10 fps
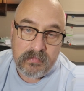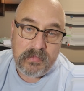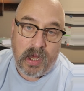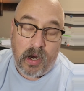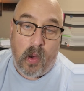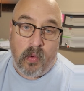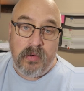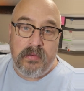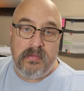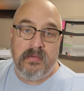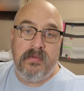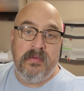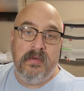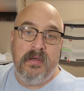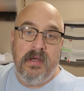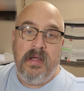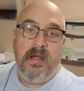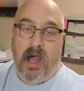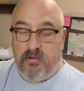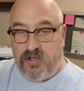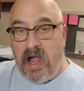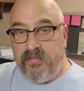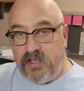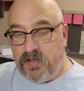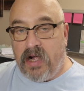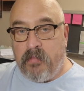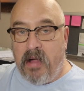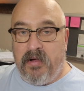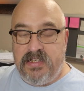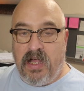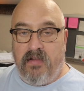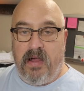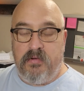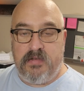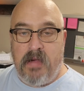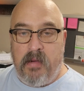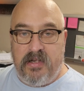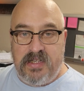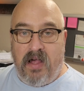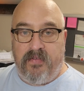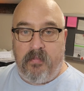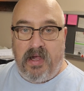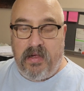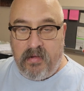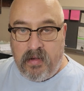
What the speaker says: alone. I was driving the truck by myself. I was by myself in my